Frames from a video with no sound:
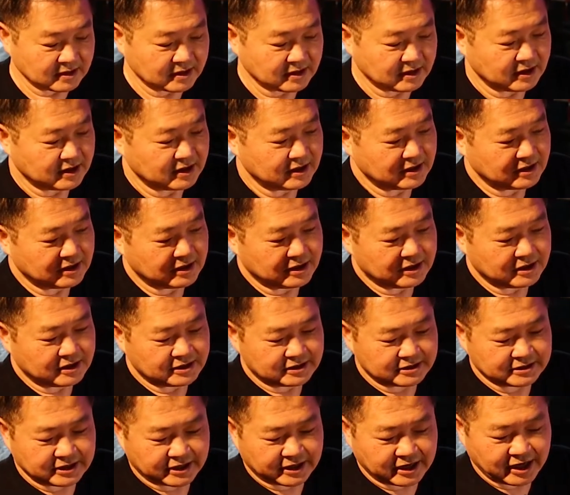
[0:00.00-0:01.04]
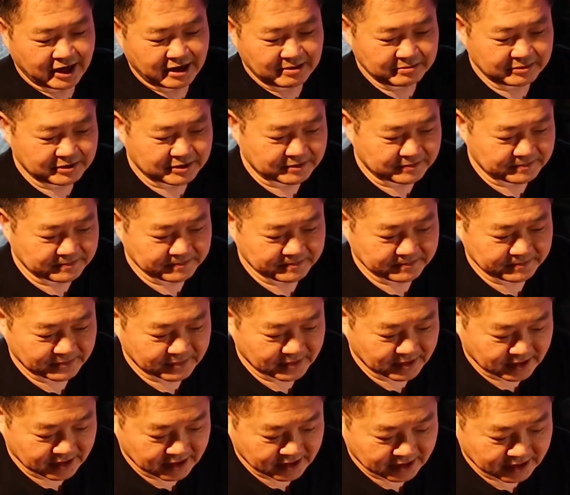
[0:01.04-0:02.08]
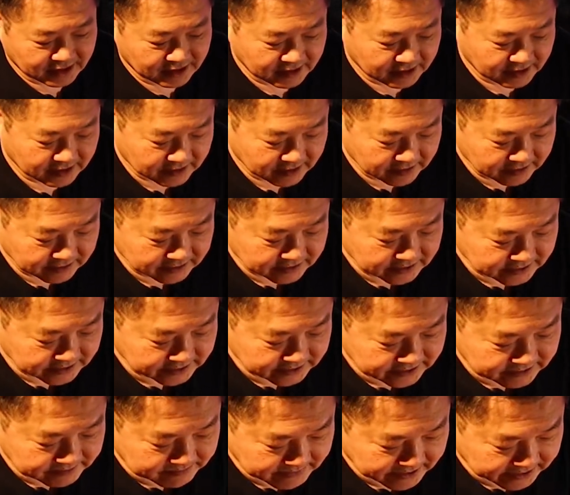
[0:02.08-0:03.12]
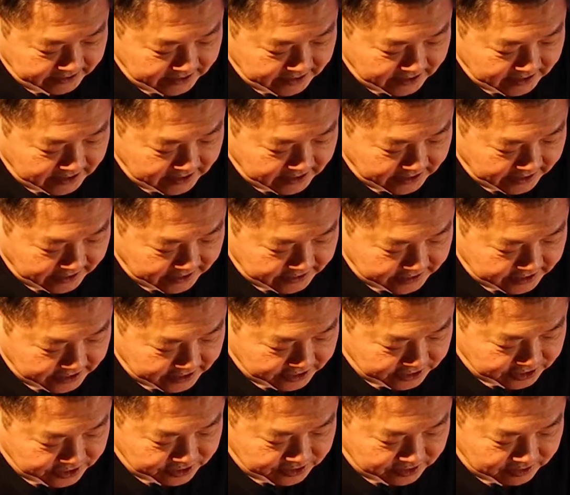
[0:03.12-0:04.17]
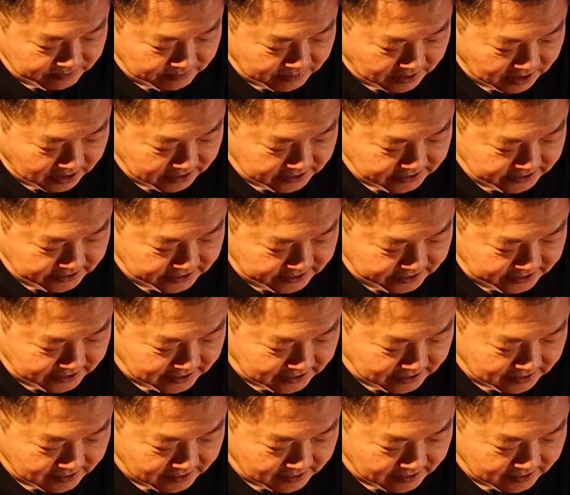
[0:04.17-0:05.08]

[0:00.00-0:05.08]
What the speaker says: and there's the camera. So it's magnetically attached to the box here.